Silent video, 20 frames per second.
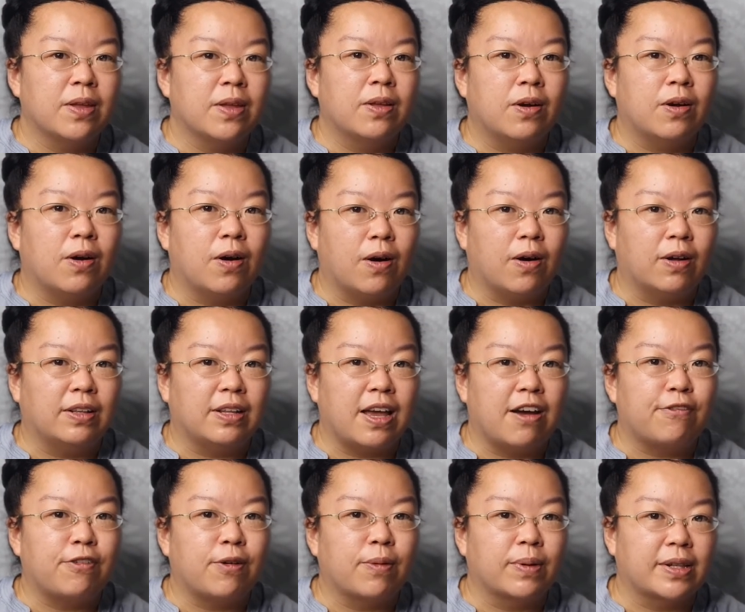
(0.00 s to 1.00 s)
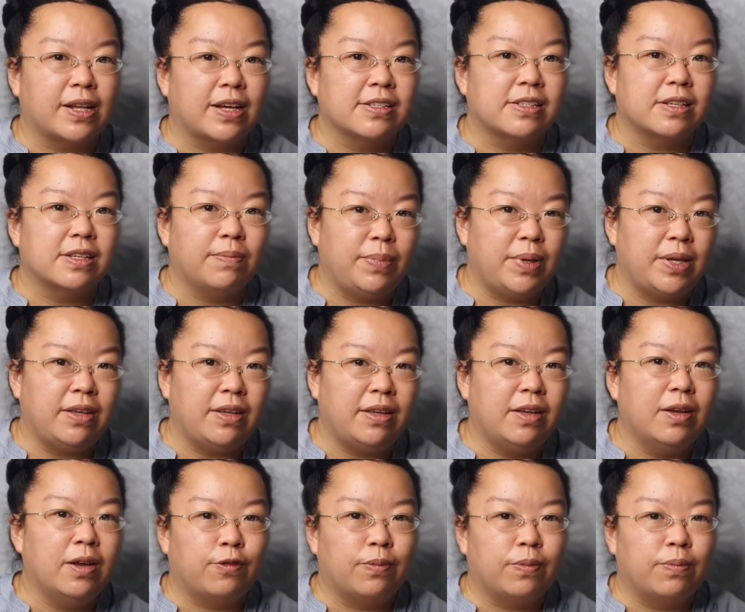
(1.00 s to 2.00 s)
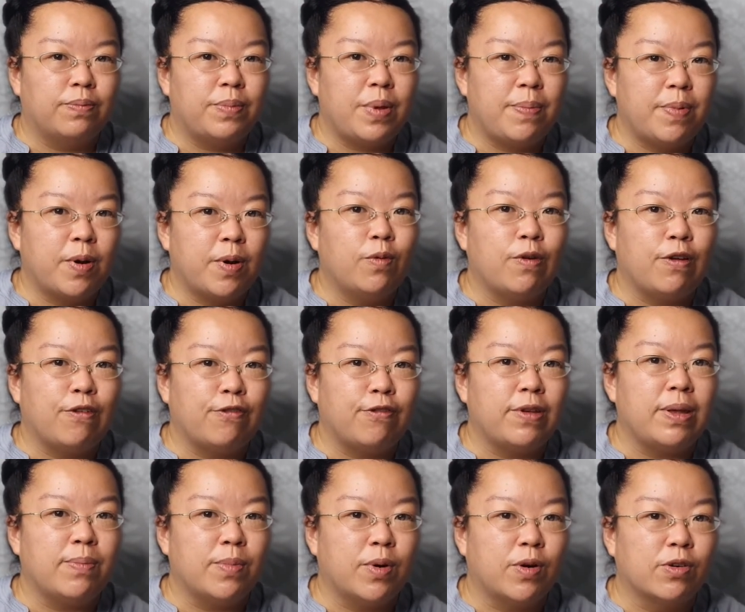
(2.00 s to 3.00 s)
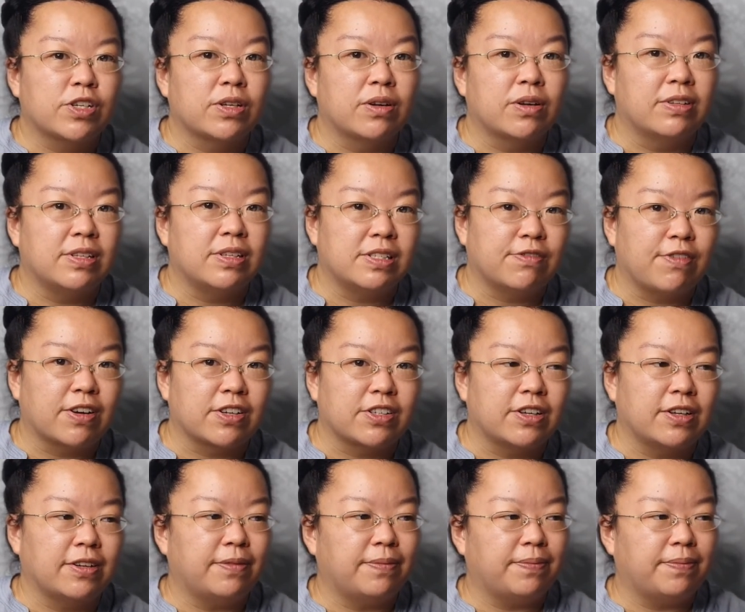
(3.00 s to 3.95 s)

or they are from cluster B, people with emotional dysfunction.